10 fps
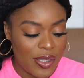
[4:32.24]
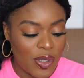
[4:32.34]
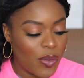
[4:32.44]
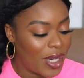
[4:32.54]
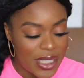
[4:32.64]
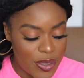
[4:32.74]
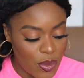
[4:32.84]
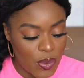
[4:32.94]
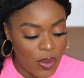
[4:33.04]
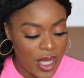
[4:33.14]

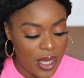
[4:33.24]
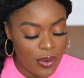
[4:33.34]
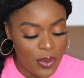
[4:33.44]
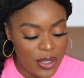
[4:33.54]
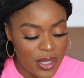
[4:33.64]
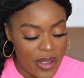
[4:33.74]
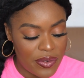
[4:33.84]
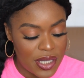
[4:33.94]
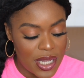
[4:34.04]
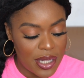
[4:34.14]
okay, where should I
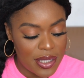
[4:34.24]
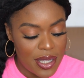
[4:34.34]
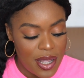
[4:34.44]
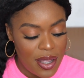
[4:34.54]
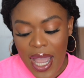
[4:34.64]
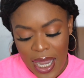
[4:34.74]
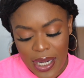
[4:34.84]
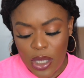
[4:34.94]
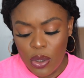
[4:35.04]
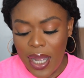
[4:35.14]
even start? Hi
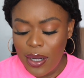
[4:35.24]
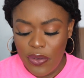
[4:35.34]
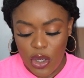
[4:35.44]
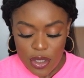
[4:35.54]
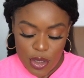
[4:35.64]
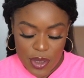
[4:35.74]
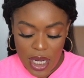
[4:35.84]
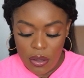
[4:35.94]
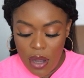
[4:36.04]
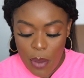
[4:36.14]
Nelo, I love your YouTube
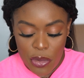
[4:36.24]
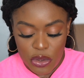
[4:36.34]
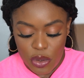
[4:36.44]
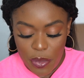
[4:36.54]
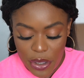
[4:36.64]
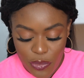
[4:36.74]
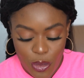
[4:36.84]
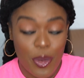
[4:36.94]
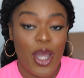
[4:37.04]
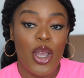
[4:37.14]
channel. How much do you make
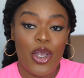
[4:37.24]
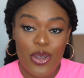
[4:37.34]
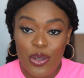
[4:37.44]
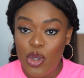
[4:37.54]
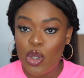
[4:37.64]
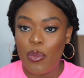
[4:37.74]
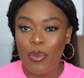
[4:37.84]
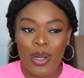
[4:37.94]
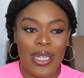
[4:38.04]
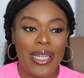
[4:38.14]
from YouTube
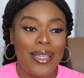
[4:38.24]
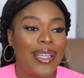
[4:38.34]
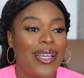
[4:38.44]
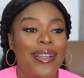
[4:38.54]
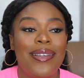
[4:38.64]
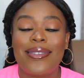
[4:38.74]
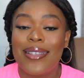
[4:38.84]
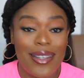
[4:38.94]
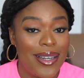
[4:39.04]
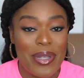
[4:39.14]
monthly?
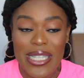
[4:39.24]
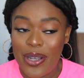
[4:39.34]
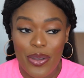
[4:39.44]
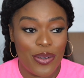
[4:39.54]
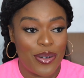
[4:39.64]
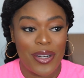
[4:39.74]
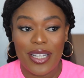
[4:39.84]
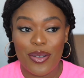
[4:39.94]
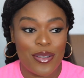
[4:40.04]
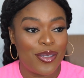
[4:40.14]
See, let me tell you,
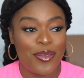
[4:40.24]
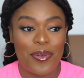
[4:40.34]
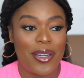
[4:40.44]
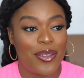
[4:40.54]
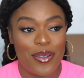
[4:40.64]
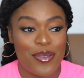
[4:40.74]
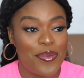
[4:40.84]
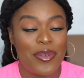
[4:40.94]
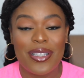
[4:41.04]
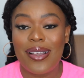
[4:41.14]
creators, YouTube creators,
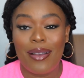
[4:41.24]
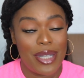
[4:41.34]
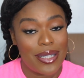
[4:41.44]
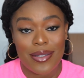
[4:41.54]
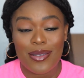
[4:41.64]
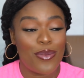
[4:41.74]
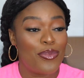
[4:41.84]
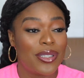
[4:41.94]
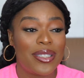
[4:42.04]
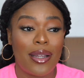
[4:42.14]
some months are amazing, some
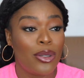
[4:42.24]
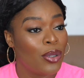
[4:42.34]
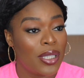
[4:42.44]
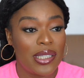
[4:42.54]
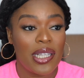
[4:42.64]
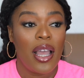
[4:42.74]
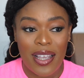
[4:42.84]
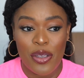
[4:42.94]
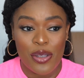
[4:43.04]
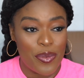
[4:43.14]
months are not. A
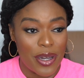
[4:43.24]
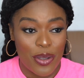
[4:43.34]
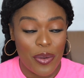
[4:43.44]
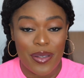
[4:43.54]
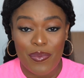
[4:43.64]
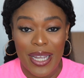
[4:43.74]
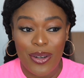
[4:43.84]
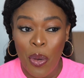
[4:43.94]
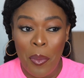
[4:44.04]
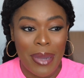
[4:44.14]
YouTube creator with my
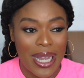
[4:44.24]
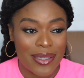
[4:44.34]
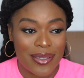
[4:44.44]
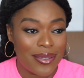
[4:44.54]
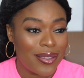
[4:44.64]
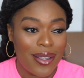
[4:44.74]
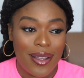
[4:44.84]
numbers,